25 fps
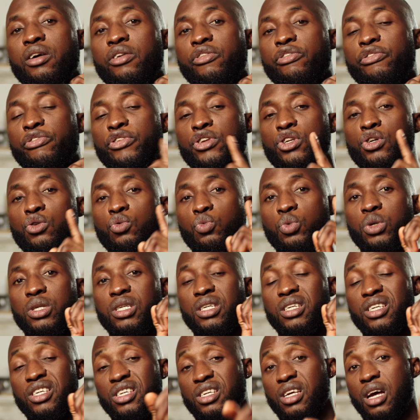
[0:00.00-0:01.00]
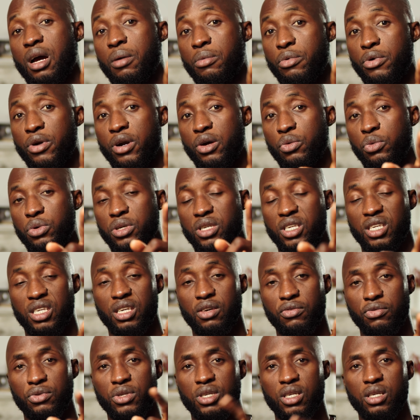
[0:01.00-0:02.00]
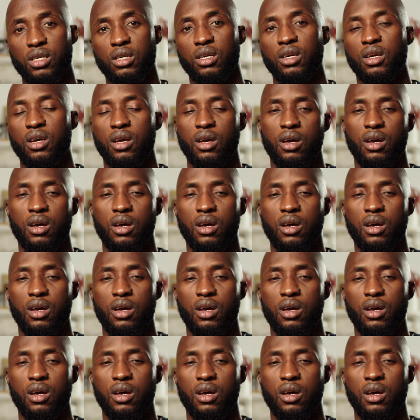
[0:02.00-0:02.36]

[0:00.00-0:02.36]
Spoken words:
video with this camera, with C70.